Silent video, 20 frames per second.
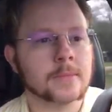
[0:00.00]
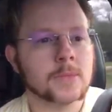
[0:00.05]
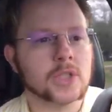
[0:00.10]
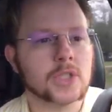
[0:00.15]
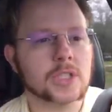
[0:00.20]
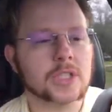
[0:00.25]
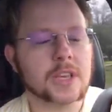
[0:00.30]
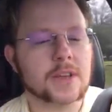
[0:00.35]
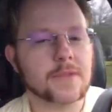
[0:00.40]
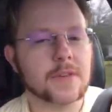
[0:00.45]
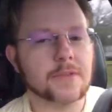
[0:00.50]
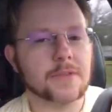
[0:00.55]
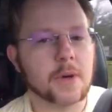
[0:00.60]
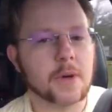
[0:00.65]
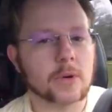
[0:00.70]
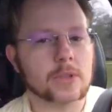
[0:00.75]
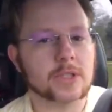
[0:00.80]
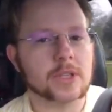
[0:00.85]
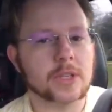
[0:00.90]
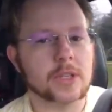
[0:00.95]
Just giving
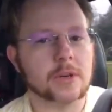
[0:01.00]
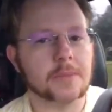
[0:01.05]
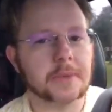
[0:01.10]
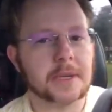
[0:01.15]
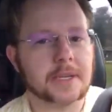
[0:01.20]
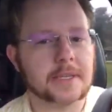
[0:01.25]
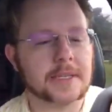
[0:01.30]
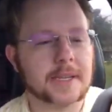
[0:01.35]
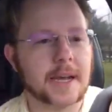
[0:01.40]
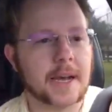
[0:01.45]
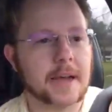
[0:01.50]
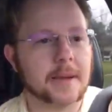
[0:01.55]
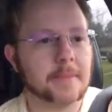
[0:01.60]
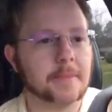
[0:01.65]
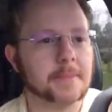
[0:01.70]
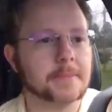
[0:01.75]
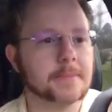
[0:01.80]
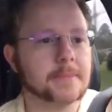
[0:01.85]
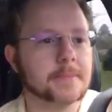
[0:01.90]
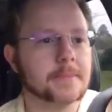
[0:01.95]
folks a little bit of
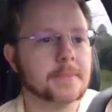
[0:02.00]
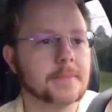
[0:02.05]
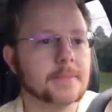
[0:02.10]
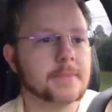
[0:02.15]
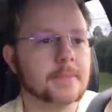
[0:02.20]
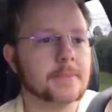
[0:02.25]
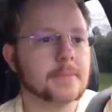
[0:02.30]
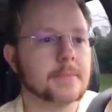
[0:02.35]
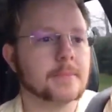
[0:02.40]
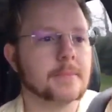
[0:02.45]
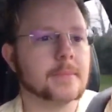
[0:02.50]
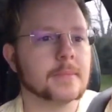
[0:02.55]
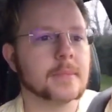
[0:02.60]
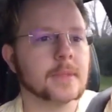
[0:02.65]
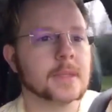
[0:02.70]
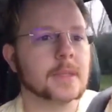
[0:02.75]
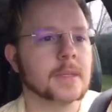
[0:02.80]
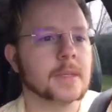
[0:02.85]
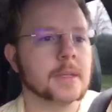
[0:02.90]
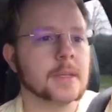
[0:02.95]
time.
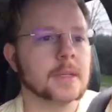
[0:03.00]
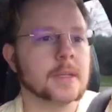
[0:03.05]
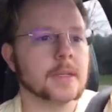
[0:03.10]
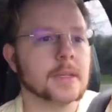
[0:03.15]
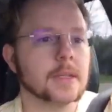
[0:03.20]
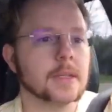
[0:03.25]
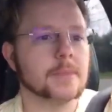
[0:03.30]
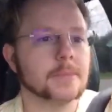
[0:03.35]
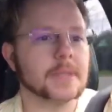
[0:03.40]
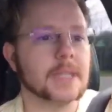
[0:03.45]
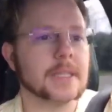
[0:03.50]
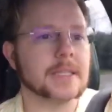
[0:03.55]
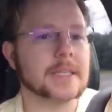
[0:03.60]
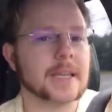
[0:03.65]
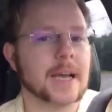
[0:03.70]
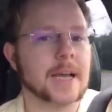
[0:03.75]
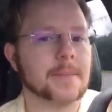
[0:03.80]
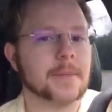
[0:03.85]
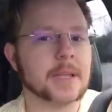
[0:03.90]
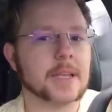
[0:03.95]
A little bit of
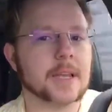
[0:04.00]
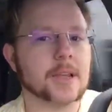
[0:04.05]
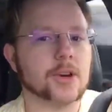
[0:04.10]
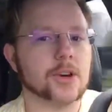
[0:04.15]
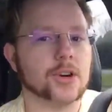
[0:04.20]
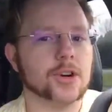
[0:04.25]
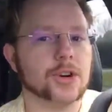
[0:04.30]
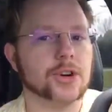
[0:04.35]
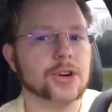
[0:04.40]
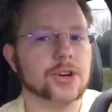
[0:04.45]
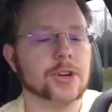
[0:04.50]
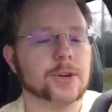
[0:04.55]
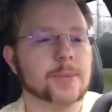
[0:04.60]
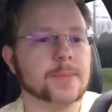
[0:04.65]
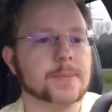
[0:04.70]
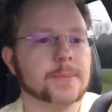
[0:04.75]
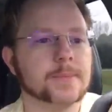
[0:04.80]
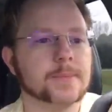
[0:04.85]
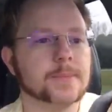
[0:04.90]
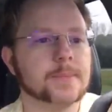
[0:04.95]
time to get her.
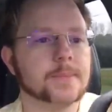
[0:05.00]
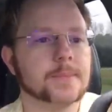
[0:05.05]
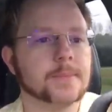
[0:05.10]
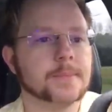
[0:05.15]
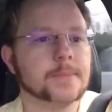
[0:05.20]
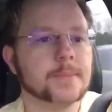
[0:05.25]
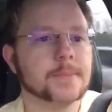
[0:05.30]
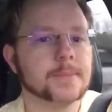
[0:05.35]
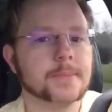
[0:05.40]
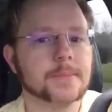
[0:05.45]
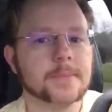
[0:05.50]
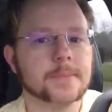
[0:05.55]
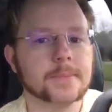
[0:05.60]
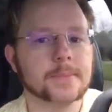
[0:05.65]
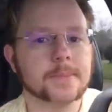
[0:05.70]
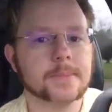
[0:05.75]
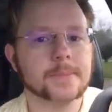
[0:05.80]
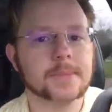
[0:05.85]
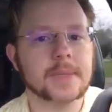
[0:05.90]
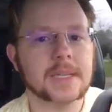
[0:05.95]

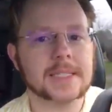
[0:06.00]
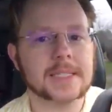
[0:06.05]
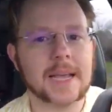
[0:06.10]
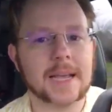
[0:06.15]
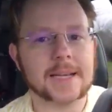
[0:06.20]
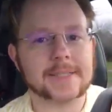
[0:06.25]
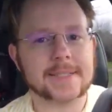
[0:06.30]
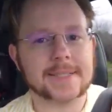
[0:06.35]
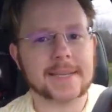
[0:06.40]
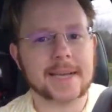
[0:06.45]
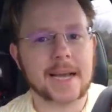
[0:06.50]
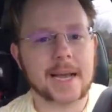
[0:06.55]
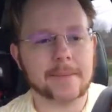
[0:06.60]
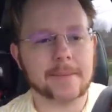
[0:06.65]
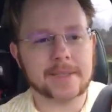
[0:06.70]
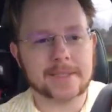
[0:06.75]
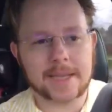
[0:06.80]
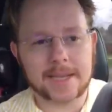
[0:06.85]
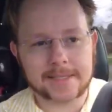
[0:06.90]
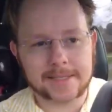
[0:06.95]
It takes
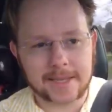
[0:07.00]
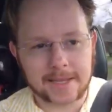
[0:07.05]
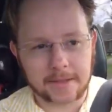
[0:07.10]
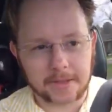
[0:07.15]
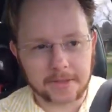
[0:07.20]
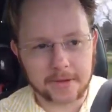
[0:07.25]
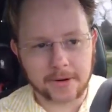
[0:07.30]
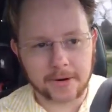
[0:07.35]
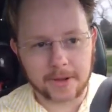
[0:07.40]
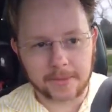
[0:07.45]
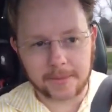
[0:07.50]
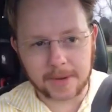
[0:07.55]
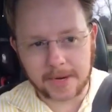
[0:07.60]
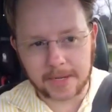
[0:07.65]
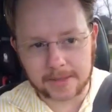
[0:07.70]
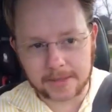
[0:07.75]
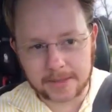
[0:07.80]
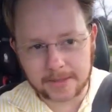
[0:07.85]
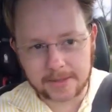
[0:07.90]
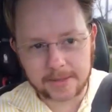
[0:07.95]
time. It takes like 30
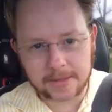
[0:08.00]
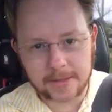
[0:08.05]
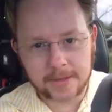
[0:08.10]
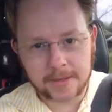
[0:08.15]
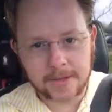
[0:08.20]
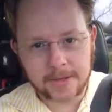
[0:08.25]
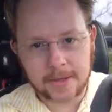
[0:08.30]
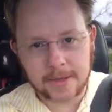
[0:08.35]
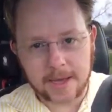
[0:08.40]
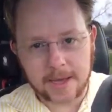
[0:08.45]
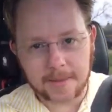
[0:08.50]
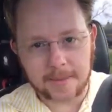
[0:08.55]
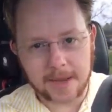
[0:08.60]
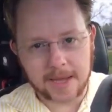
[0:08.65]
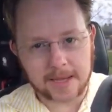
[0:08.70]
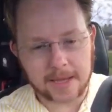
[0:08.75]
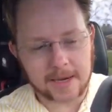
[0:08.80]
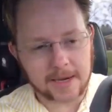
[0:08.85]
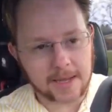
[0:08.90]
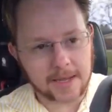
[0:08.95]
minutes. I'm
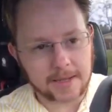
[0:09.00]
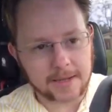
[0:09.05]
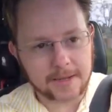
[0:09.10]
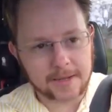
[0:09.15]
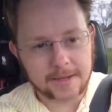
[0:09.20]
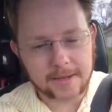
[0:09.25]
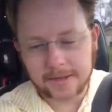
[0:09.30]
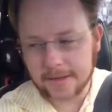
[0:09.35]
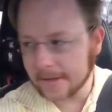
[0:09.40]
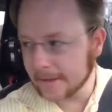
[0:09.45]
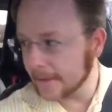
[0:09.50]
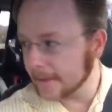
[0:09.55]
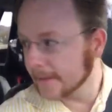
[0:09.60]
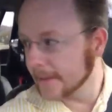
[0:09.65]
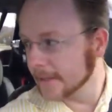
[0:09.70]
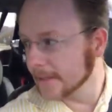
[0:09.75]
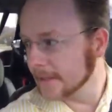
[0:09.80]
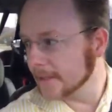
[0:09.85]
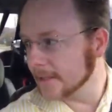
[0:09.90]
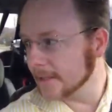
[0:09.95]
not gonna
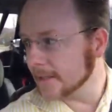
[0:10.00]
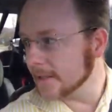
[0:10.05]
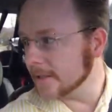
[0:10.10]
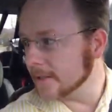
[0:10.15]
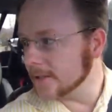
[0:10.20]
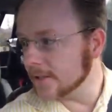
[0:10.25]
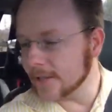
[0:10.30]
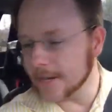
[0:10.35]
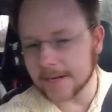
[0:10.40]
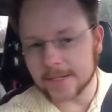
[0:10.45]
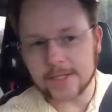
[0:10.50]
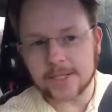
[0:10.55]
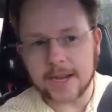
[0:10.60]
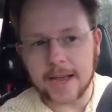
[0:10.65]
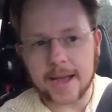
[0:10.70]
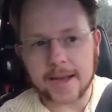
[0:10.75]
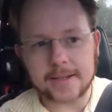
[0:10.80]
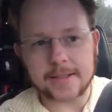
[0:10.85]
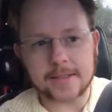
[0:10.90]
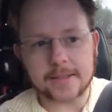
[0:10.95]

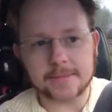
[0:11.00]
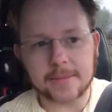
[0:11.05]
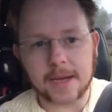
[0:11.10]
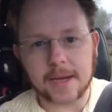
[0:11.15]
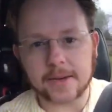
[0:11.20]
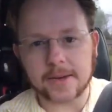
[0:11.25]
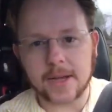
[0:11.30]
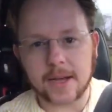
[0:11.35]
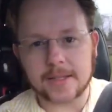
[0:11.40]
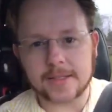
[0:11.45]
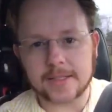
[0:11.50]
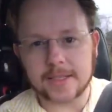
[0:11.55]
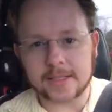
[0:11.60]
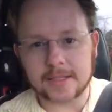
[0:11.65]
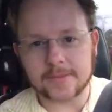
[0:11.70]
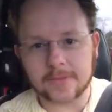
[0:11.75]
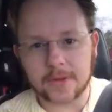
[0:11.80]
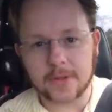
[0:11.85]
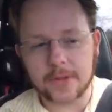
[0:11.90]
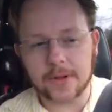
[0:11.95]
chit-chat about
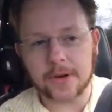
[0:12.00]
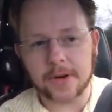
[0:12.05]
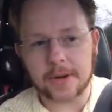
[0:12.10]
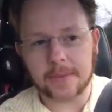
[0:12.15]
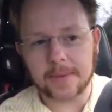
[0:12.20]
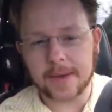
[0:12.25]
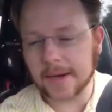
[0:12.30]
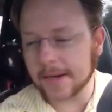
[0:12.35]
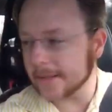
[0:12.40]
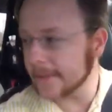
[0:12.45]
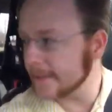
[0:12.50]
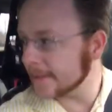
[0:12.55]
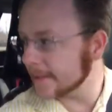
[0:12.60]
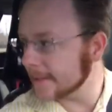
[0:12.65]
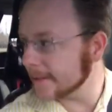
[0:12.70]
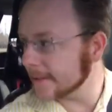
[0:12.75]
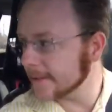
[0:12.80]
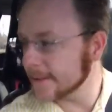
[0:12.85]
nonsense for 30 minutes.